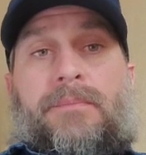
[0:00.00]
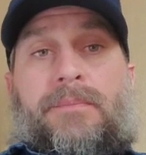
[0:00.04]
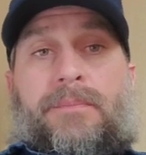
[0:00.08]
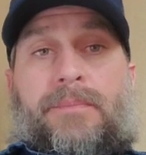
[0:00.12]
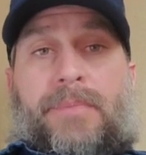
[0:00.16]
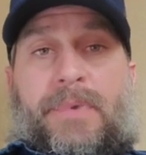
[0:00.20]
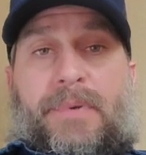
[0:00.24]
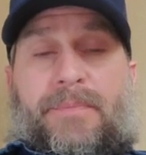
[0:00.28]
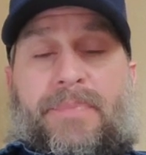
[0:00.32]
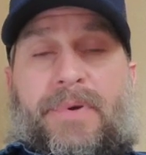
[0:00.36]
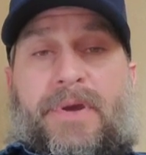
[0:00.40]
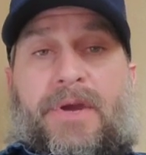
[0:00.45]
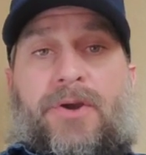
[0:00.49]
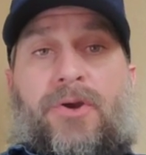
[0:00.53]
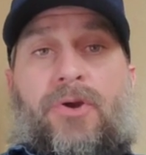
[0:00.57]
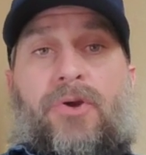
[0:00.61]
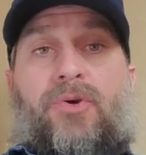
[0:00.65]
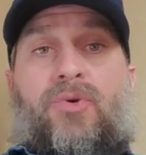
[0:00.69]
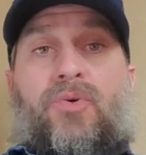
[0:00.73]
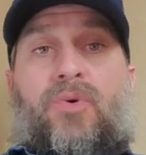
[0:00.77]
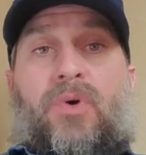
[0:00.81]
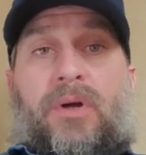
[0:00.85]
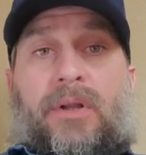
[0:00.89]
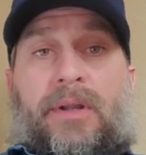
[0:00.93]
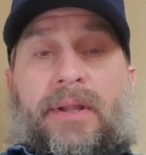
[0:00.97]
But be who
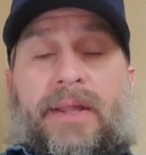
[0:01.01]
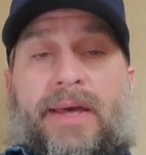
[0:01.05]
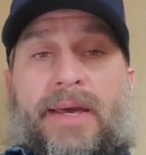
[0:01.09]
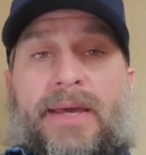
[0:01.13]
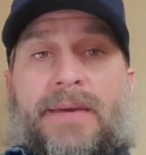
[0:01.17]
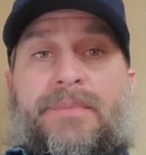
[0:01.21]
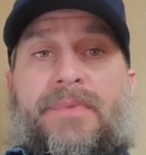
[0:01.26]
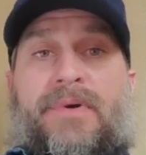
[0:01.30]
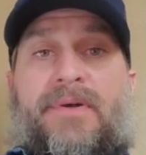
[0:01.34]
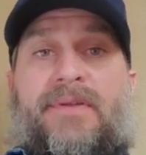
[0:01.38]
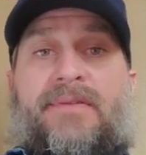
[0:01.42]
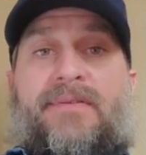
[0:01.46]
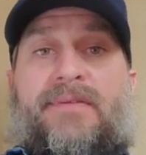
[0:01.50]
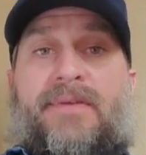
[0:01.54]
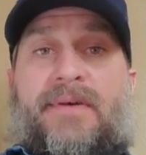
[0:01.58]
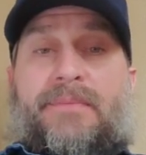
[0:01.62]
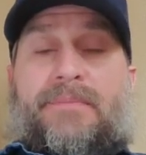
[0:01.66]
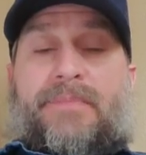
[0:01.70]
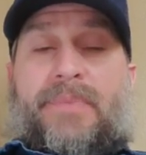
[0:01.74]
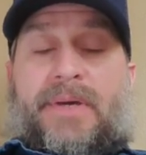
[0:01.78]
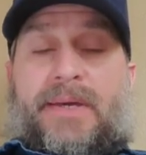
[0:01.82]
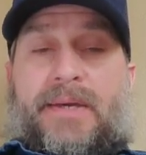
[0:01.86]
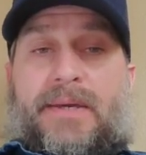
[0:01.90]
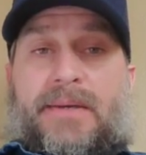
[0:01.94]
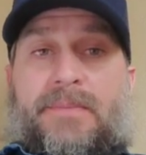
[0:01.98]
you claim to
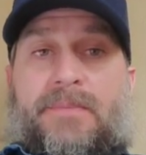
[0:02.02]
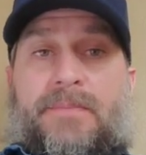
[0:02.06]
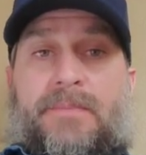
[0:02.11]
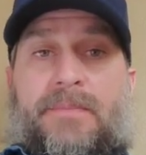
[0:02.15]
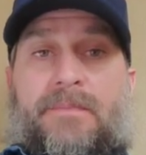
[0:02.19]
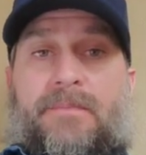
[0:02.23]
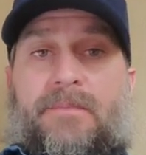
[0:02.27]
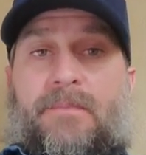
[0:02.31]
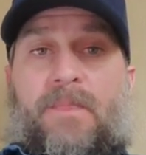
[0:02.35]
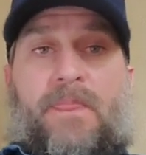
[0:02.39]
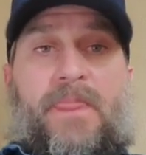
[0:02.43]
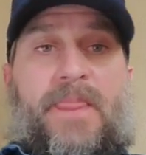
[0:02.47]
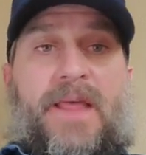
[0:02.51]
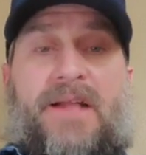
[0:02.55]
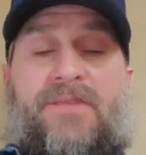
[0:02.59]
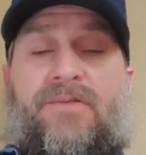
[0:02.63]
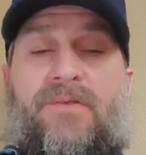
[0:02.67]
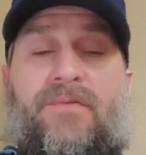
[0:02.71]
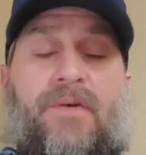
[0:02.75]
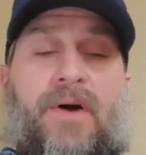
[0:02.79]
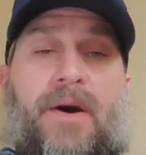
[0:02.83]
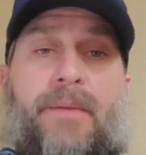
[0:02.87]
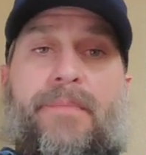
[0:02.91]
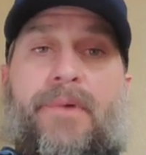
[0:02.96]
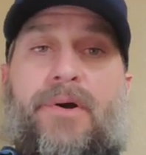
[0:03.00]
be. That's
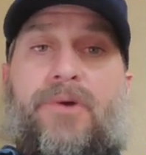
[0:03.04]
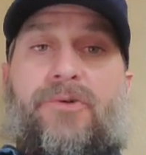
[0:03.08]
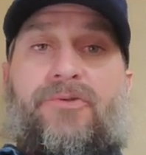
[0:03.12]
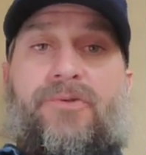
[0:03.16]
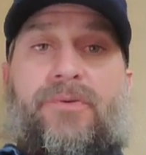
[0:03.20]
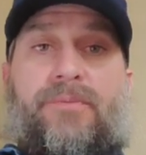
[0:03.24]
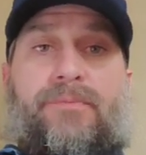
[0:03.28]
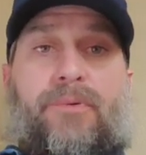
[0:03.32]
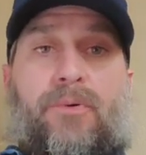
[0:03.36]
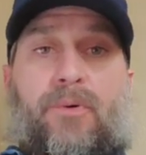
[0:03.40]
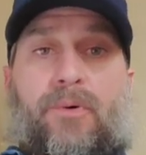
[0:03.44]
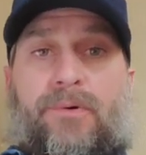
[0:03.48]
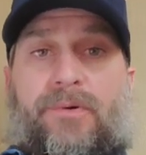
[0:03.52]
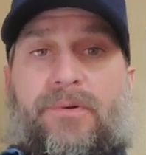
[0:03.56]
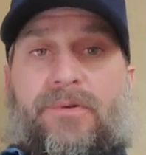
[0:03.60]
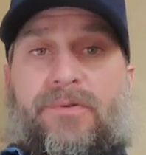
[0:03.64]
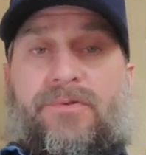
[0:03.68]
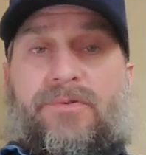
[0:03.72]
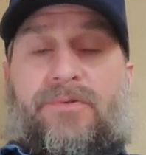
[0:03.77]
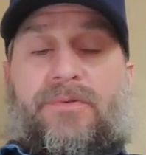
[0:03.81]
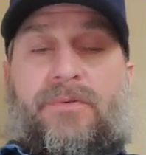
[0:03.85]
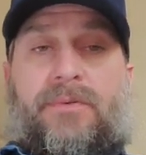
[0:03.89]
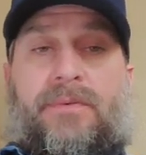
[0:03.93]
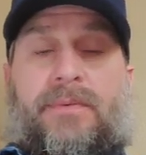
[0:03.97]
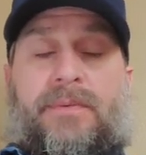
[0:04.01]
of utmost
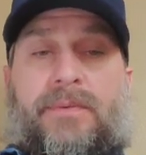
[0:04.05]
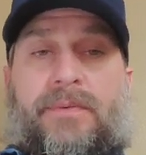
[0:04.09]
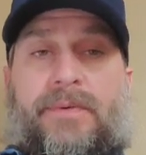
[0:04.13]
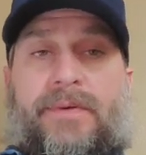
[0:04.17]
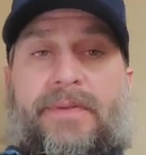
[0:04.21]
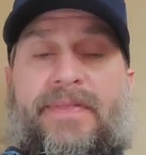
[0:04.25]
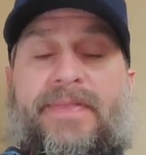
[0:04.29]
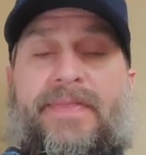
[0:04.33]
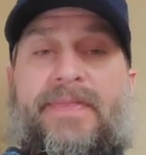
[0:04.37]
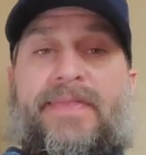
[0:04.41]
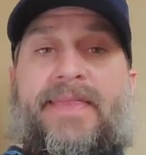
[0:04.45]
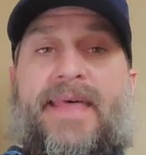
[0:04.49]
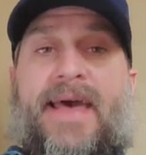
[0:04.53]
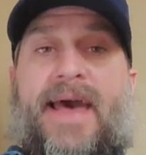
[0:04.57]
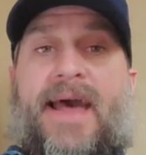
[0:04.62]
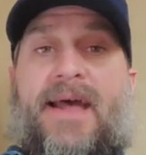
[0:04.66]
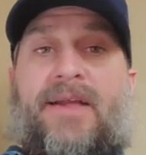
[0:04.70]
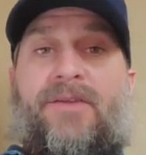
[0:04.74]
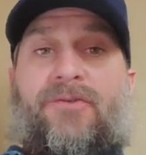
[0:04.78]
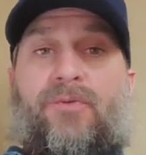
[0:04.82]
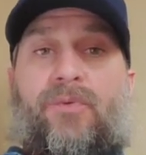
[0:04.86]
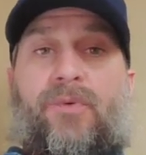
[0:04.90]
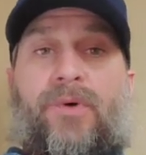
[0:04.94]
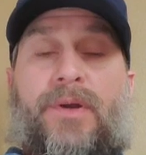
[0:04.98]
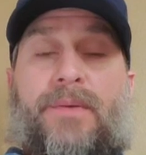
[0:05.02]
importance.
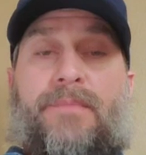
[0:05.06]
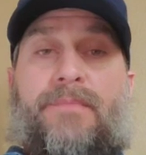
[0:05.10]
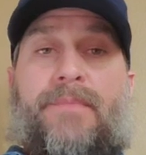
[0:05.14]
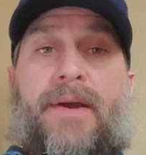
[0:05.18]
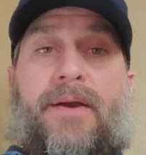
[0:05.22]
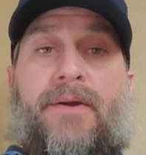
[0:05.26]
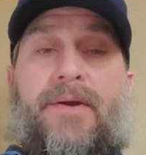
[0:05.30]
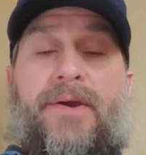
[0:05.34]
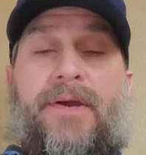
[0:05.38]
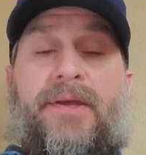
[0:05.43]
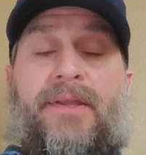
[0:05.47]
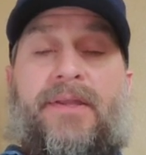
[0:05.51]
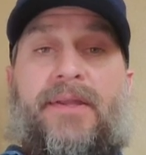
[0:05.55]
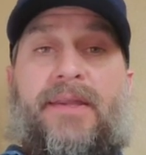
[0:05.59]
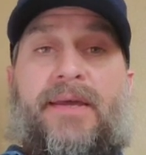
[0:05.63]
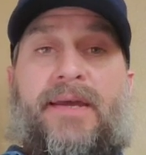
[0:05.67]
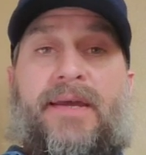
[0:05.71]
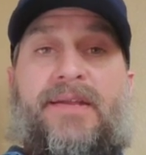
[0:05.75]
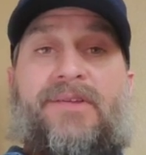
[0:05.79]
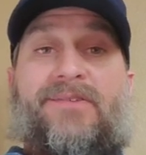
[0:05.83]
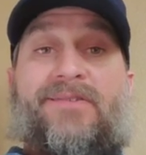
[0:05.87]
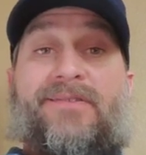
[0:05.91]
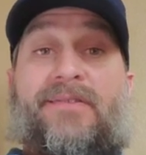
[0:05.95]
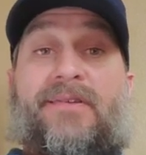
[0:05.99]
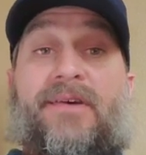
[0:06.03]
That's what America
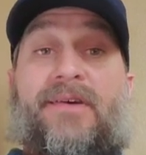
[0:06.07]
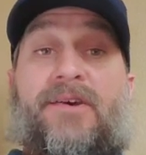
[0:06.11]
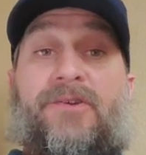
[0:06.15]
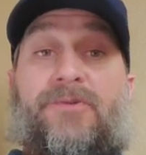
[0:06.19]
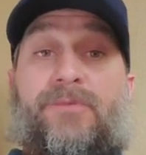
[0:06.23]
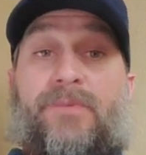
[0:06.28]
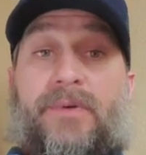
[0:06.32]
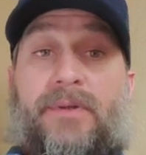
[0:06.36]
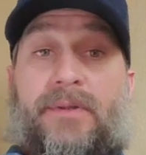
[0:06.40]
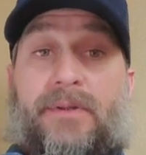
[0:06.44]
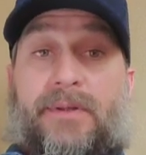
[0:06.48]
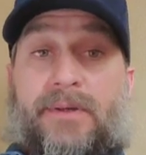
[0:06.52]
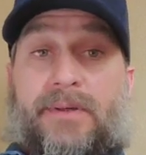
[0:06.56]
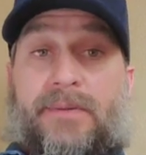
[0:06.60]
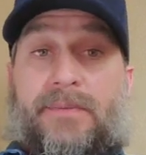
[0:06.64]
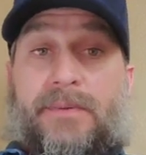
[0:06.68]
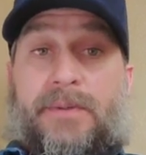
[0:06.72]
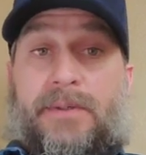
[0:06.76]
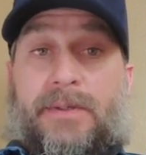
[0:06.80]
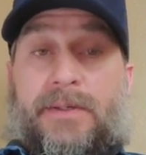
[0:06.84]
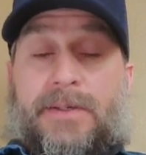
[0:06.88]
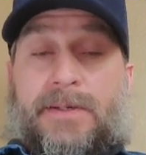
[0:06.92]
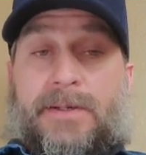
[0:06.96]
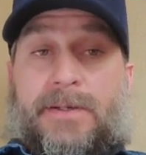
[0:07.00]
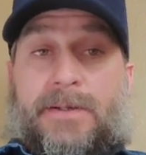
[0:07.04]
needs desperately.
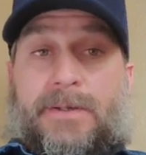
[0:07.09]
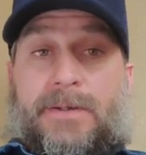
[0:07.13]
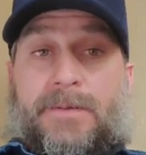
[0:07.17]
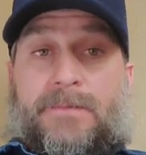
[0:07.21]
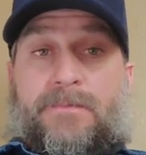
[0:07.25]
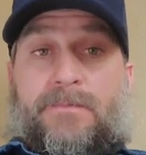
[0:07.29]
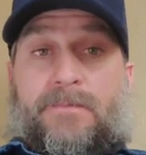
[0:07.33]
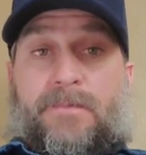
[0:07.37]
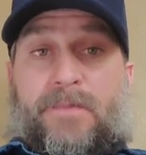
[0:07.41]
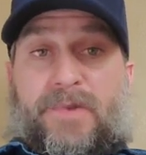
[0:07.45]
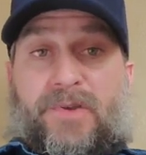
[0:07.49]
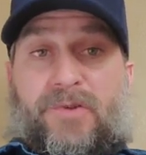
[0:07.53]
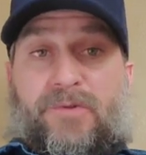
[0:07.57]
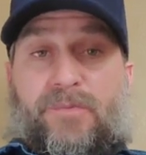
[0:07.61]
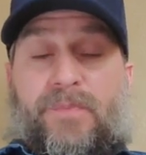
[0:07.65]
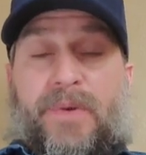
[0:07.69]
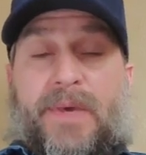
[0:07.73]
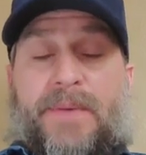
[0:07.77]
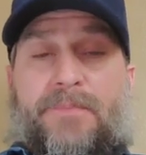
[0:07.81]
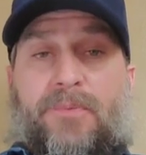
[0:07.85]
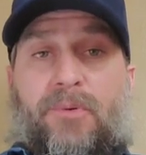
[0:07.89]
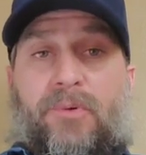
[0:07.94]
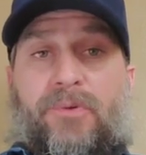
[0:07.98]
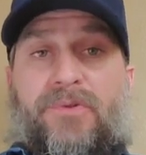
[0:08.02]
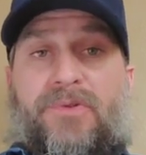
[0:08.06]
Is
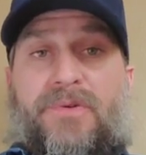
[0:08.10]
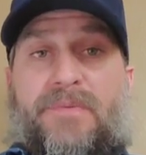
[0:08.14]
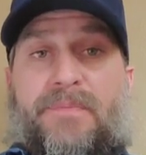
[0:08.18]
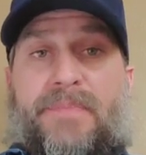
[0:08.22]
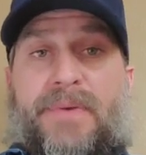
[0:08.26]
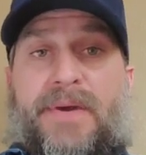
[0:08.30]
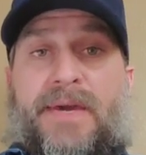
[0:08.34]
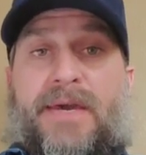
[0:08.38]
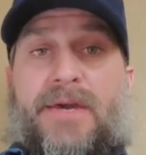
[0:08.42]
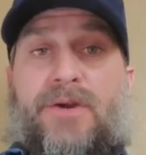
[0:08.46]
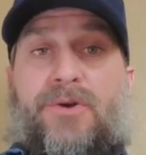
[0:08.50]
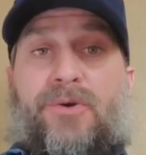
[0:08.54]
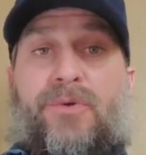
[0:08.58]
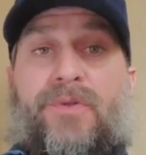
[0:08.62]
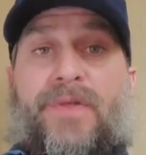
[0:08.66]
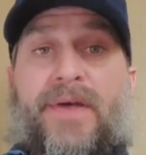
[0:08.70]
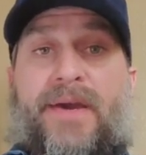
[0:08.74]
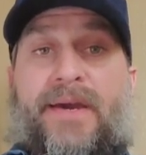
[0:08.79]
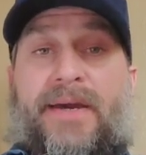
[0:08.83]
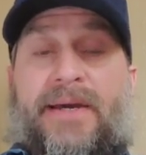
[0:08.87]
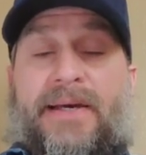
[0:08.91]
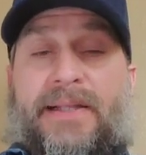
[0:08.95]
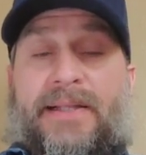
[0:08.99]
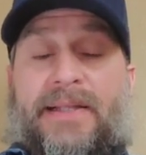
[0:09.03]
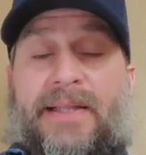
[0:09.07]
people to be who they
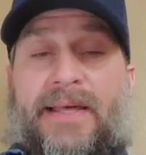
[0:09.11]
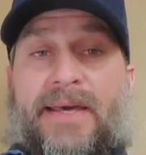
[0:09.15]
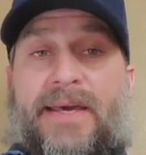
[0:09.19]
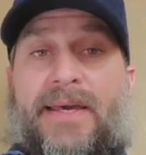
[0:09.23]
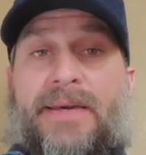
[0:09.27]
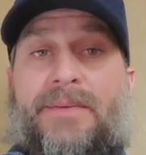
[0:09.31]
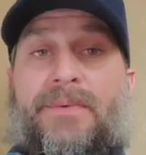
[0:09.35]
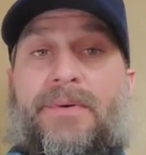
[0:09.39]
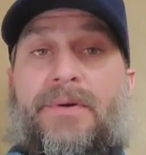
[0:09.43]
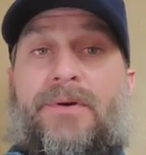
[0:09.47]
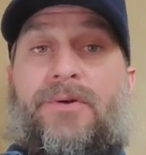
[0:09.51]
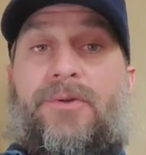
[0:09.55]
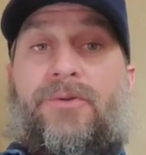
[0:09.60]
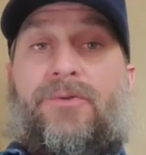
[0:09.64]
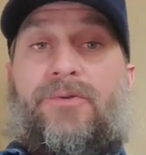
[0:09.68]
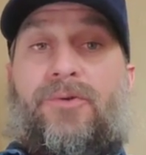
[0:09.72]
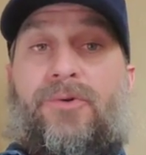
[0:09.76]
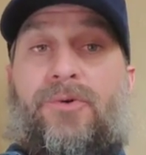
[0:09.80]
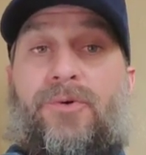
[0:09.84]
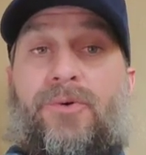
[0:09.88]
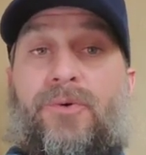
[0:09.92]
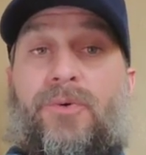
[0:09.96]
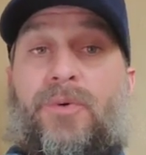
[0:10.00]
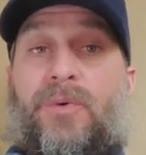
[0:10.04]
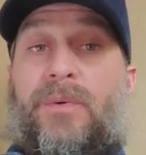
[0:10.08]
claim
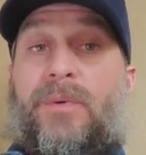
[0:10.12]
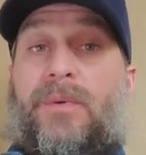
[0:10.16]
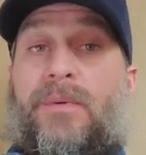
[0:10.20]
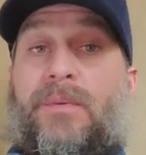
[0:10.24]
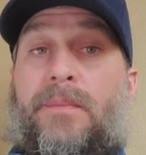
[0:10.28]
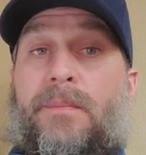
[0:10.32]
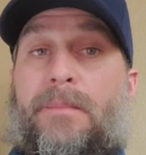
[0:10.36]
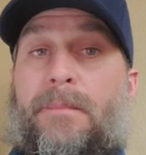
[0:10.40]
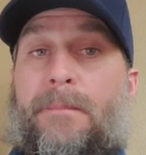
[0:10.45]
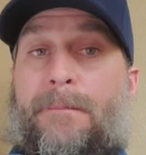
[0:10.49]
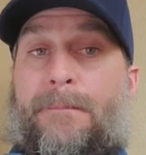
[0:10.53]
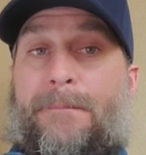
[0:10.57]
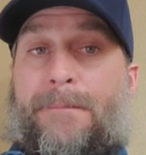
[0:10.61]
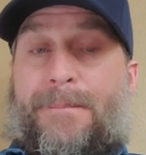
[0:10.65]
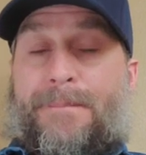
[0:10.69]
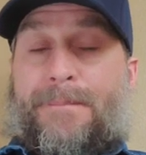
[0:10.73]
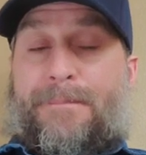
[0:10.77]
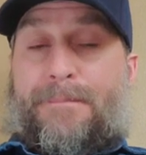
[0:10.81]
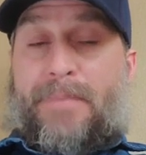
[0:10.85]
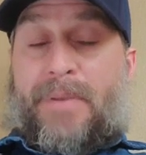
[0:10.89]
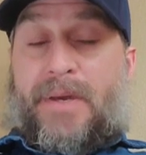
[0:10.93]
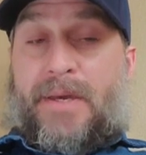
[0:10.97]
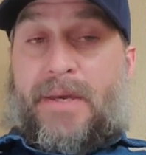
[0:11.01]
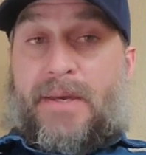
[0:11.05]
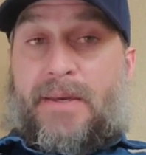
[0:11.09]
to
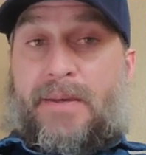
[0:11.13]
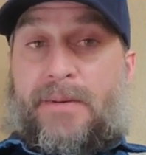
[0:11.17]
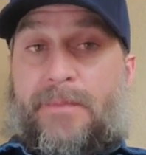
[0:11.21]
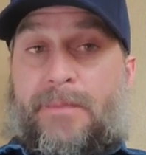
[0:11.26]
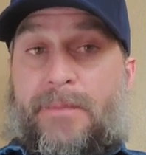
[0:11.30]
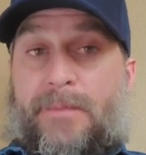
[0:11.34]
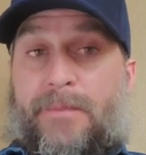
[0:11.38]
be.